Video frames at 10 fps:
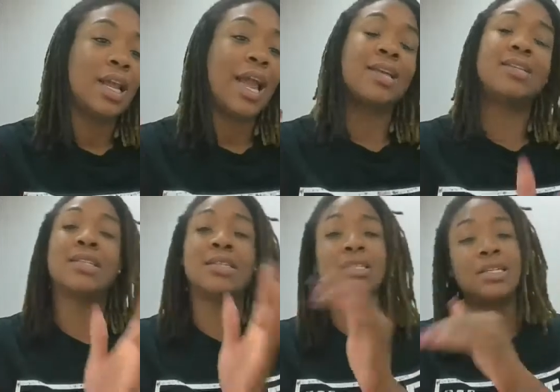I can
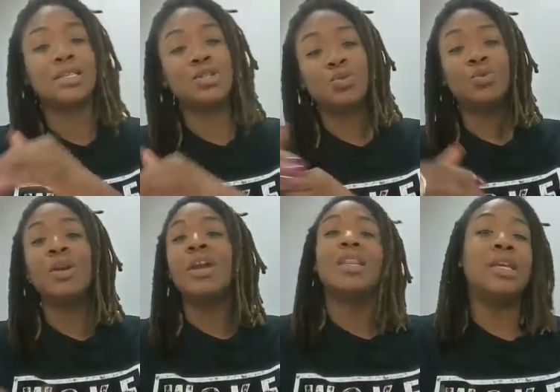consent to
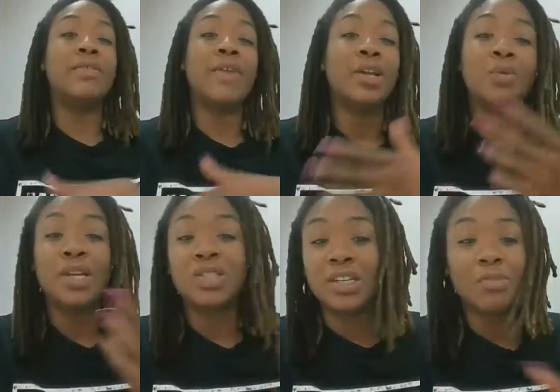the
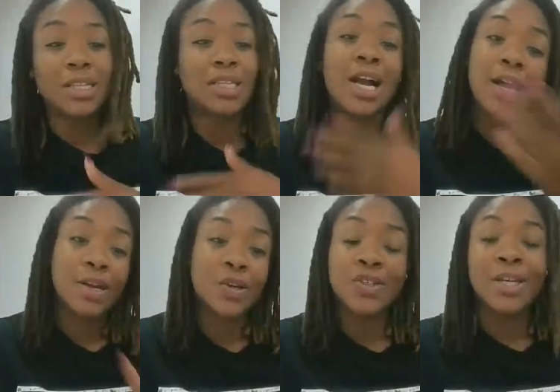evaluation of my
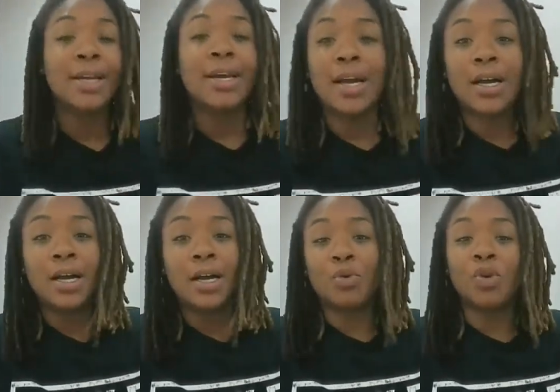child,
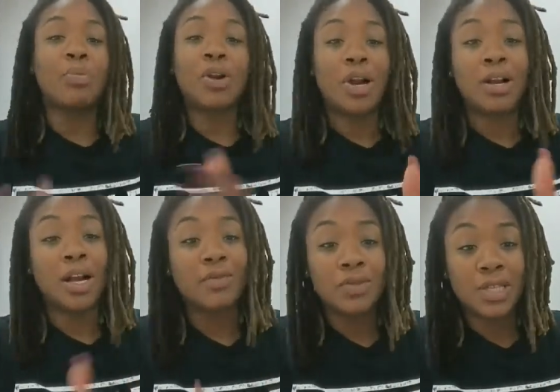or per our
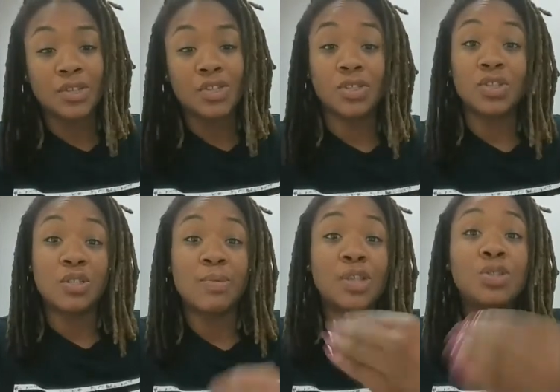conversation,
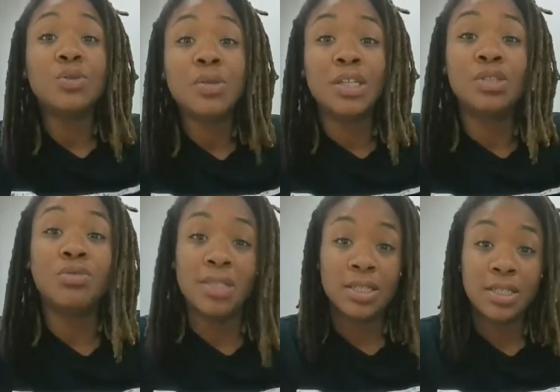just make sure that
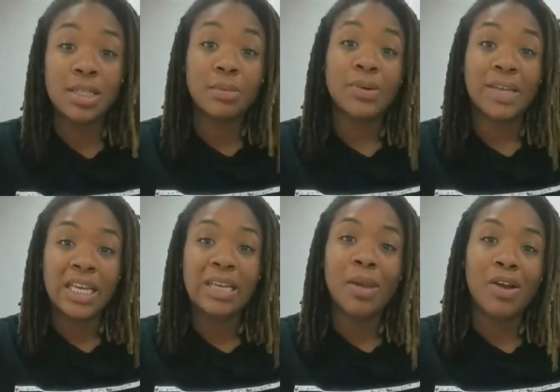you send a summary
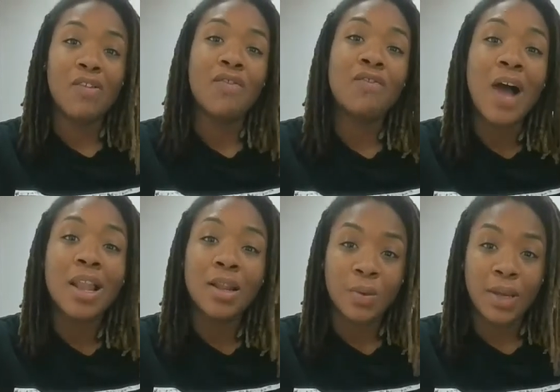email
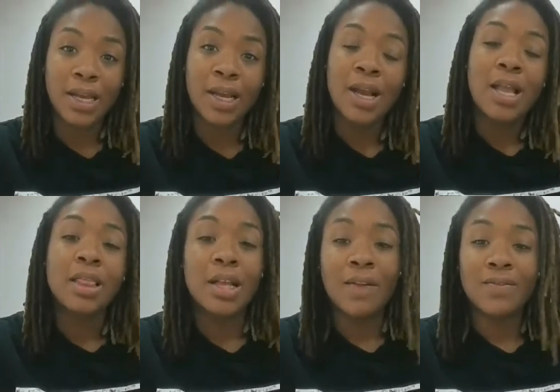following
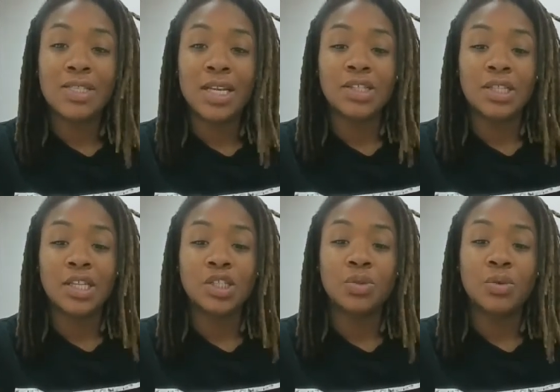the conversation
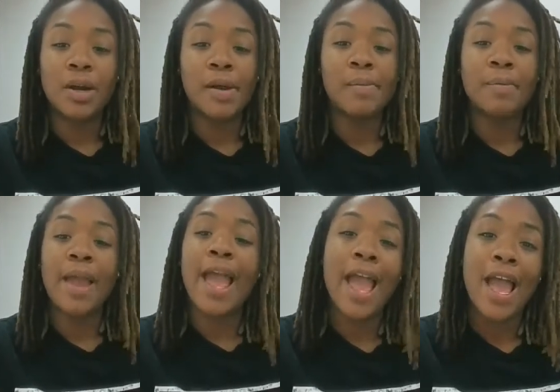that you
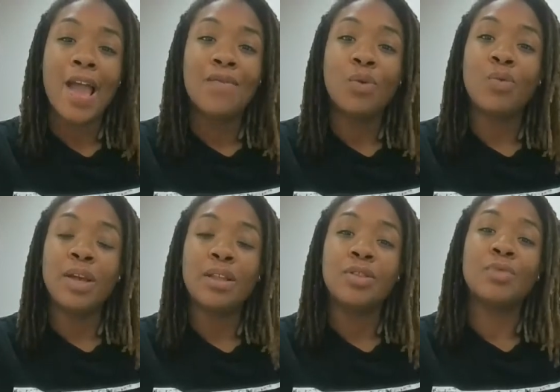have
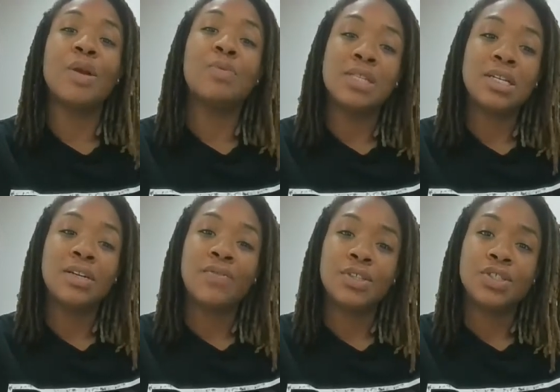with the
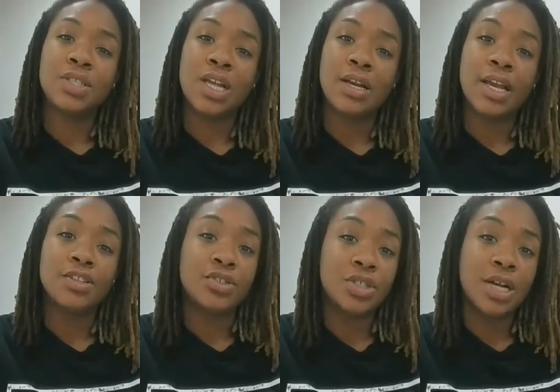representative at
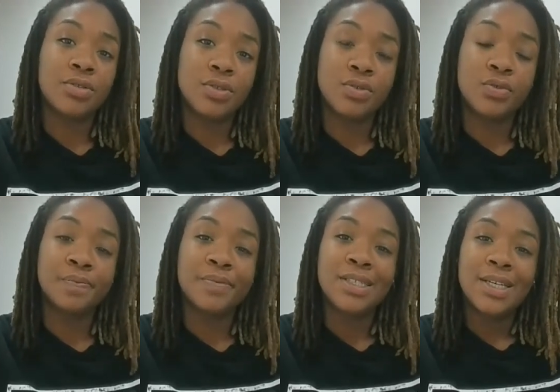your child's school.
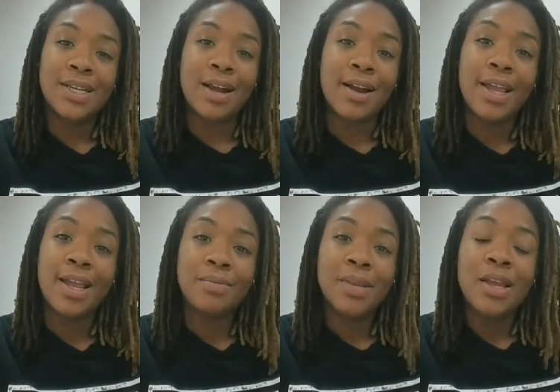All
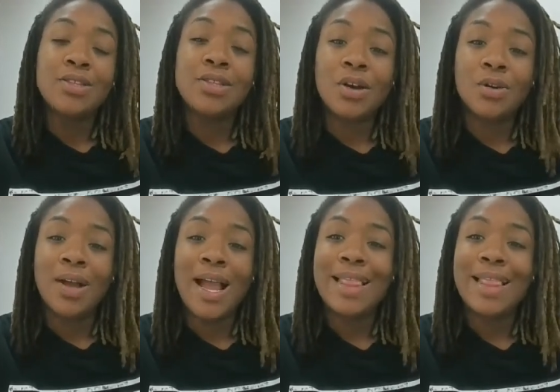right, so